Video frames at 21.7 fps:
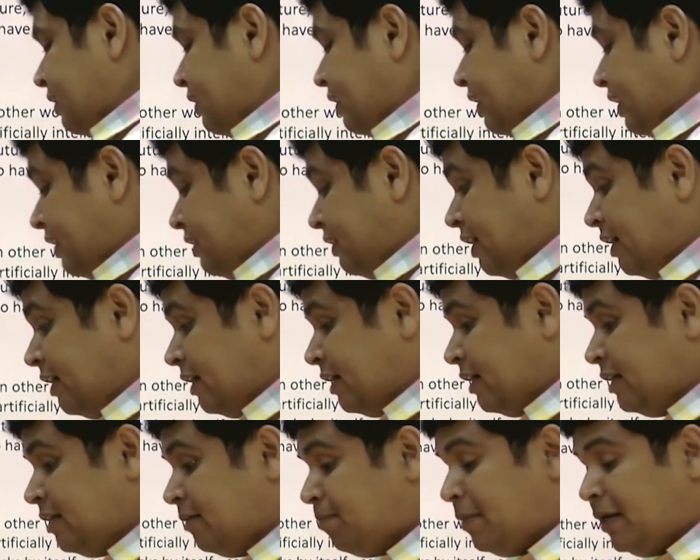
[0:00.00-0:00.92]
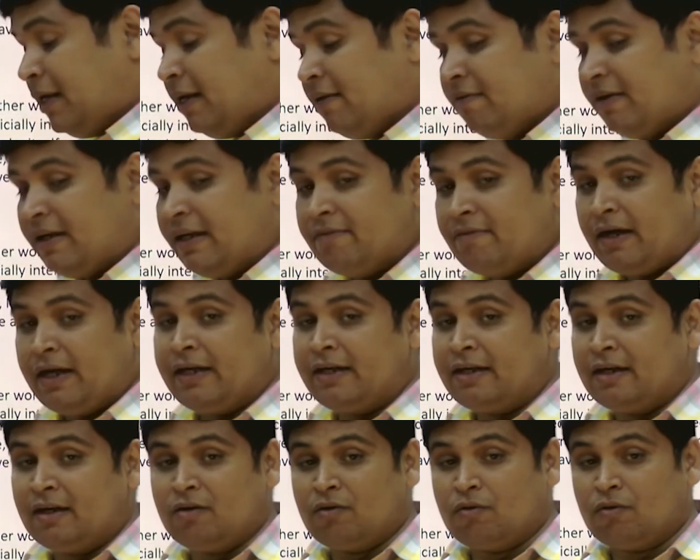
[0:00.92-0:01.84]
agent is play very
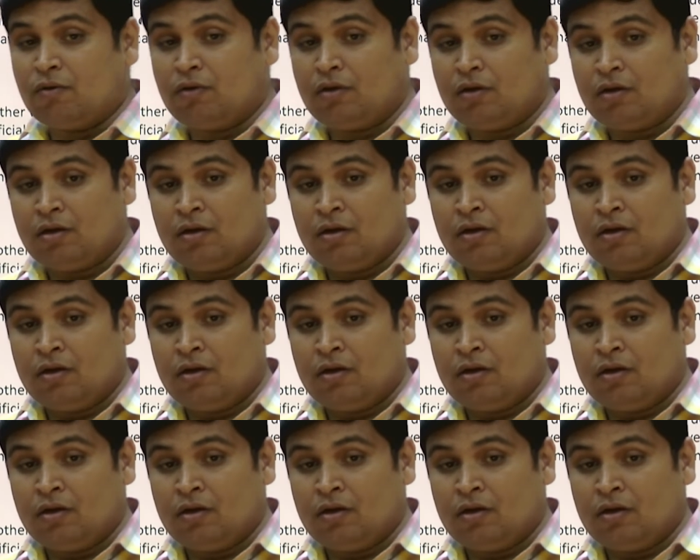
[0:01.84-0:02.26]
vital role,